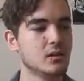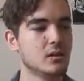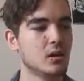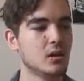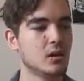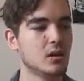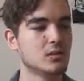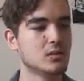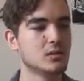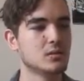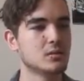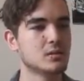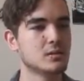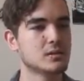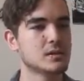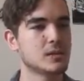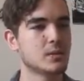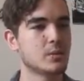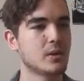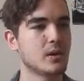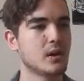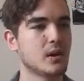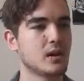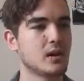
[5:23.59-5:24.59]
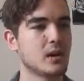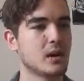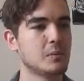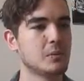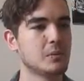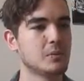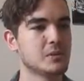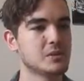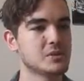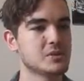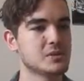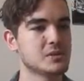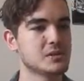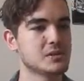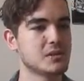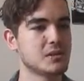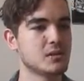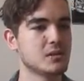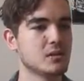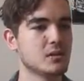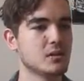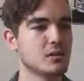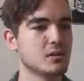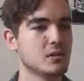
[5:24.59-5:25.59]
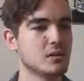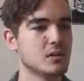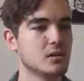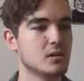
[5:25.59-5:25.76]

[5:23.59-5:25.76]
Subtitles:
Oh, looks like we got a couple missions here.